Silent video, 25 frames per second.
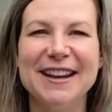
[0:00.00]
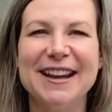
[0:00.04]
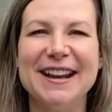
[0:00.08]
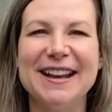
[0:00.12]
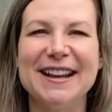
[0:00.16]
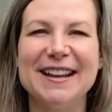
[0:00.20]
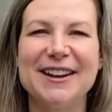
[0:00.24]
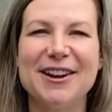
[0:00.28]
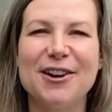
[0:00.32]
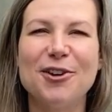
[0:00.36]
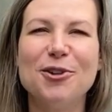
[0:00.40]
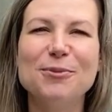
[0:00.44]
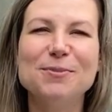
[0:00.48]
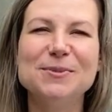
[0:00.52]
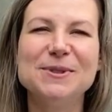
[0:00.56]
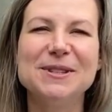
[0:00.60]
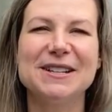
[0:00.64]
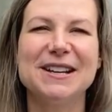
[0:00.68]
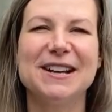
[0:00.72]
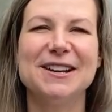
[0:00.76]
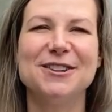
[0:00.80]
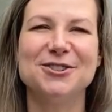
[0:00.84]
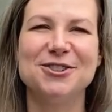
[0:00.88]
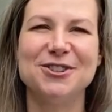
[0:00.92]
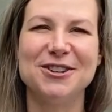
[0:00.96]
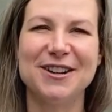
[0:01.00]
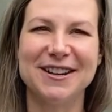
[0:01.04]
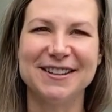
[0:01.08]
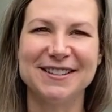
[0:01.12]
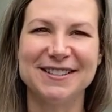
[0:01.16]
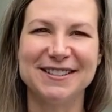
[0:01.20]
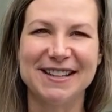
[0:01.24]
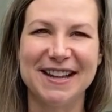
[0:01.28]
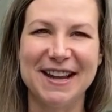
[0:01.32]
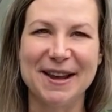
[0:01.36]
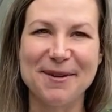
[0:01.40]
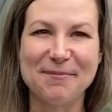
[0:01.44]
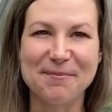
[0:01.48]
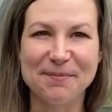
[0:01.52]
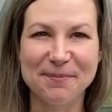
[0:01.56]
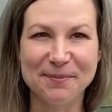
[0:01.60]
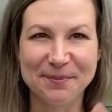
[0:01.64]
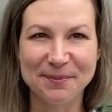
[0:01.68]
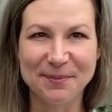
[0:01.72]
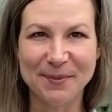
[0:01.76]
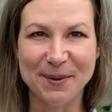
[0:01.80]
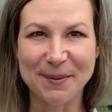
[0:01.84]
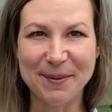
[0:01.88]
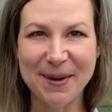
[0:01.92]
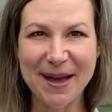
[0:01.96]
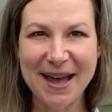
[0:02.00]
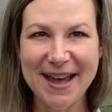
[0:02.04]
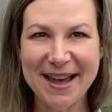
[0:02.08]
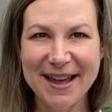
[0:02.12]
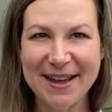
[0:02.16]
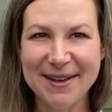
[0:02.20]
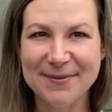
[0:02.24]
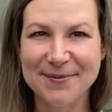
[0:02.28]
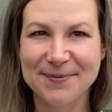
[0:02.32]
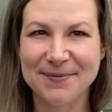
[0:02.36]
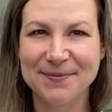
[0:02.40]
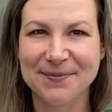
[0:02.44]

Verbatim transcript: and I hope to catch you next time. Bye-bye.